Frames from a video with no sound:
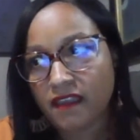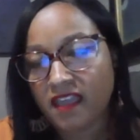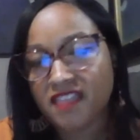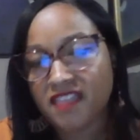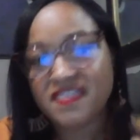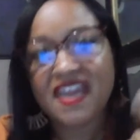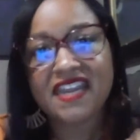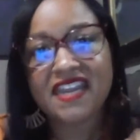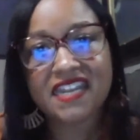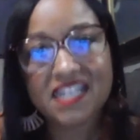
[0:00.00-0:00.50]

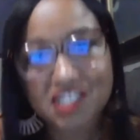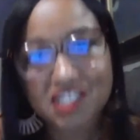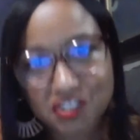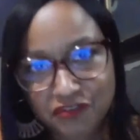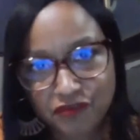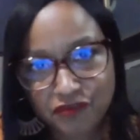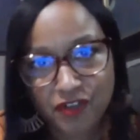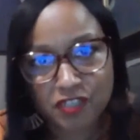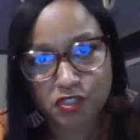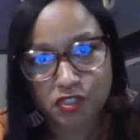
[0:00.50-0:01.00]
Then it hits your
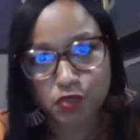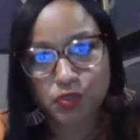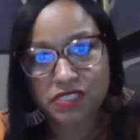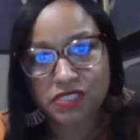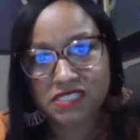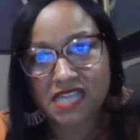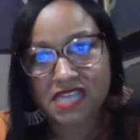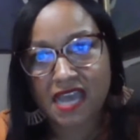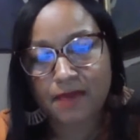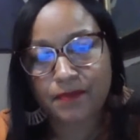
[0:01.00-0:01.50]
front
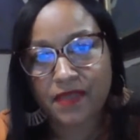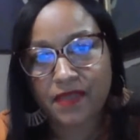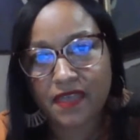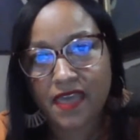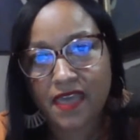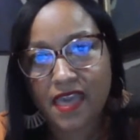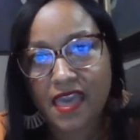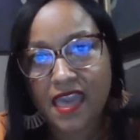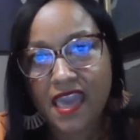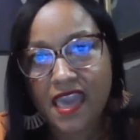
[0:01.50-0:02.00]
doorstep.
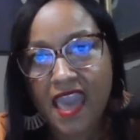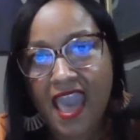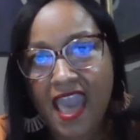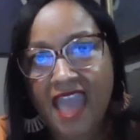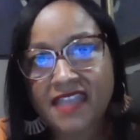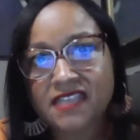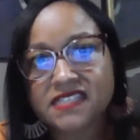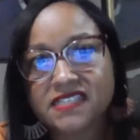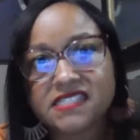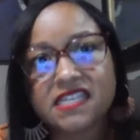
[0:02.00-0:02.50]

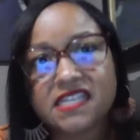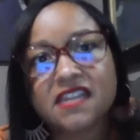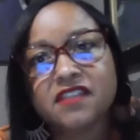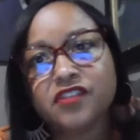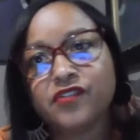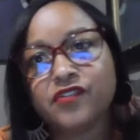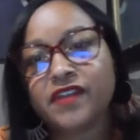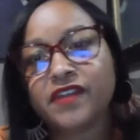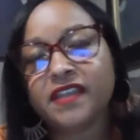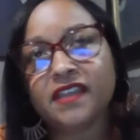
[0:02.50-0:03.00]
And you're sitting
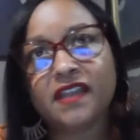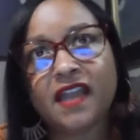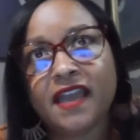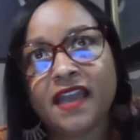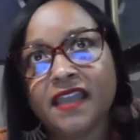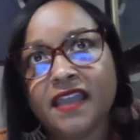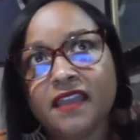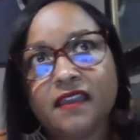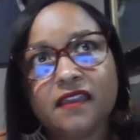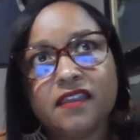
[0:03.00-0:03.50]
there and you're
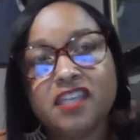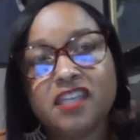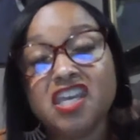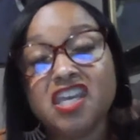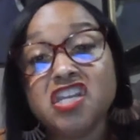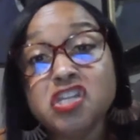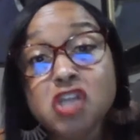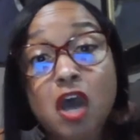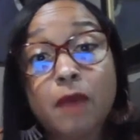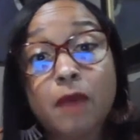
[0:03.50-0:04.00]
like, you're
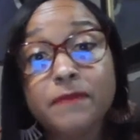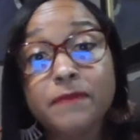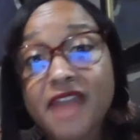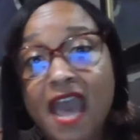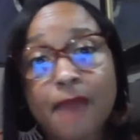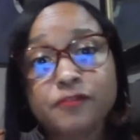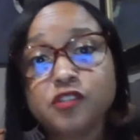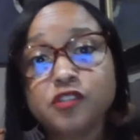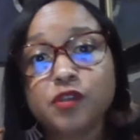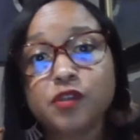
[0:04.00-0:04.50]
numb,
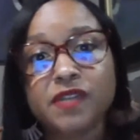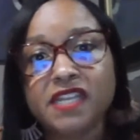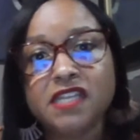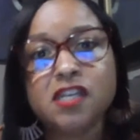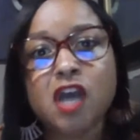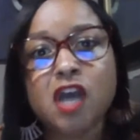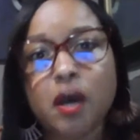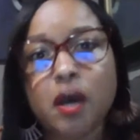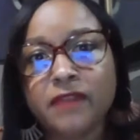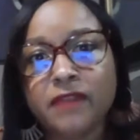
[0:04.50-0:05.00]
absolutely
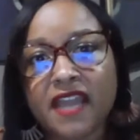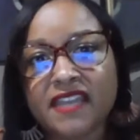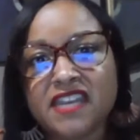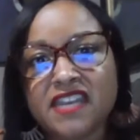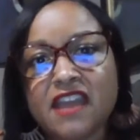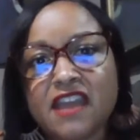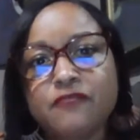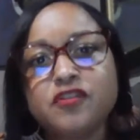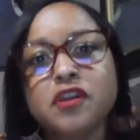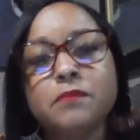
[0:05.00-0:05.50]
numb. Like,
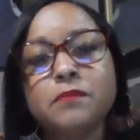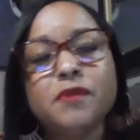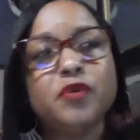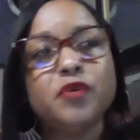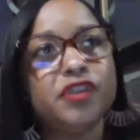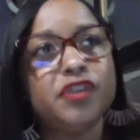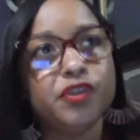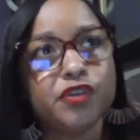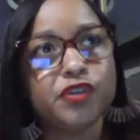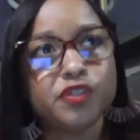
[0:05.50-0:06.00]
never in a
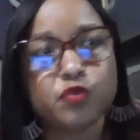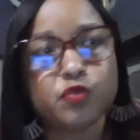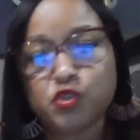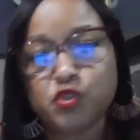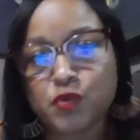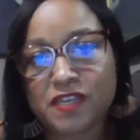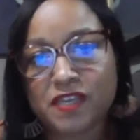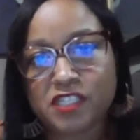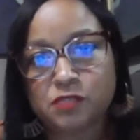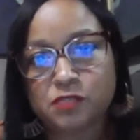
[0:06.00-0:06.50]
million years would
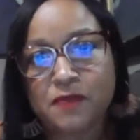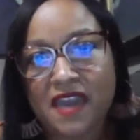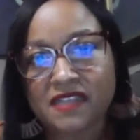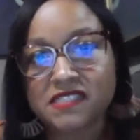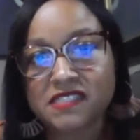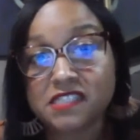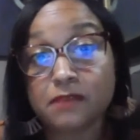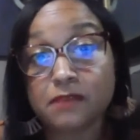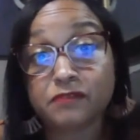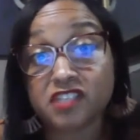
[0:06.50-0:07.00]
you expect
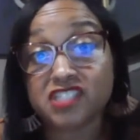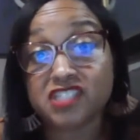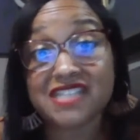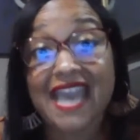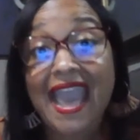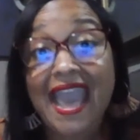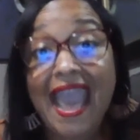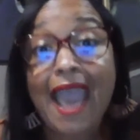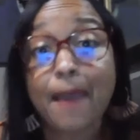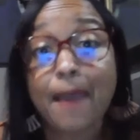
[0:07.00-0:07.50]
something to
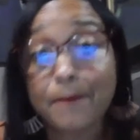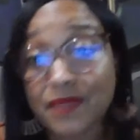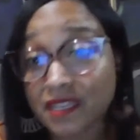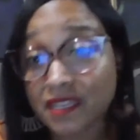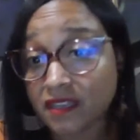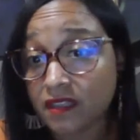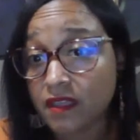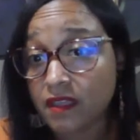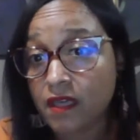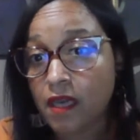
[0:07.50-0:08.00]

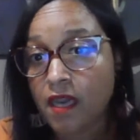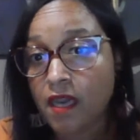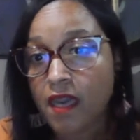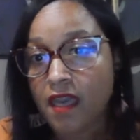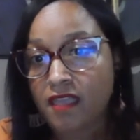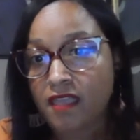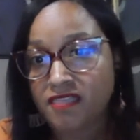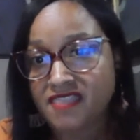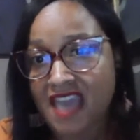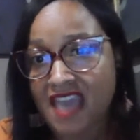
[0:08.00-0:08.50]
happen
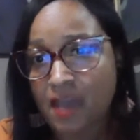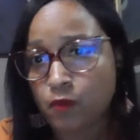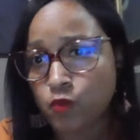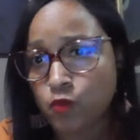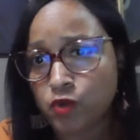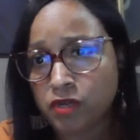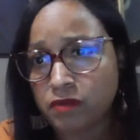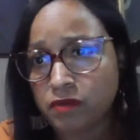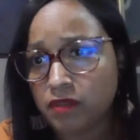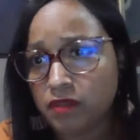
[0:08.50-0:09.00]
that
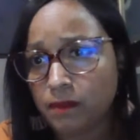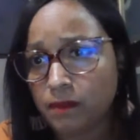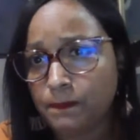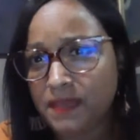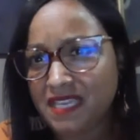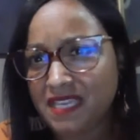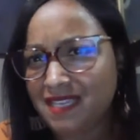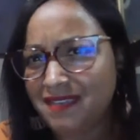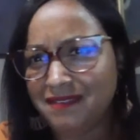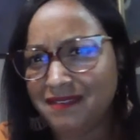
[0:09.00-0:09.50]
would
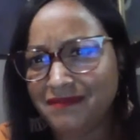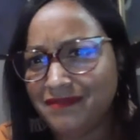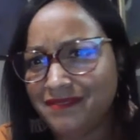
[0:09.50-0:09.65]
be.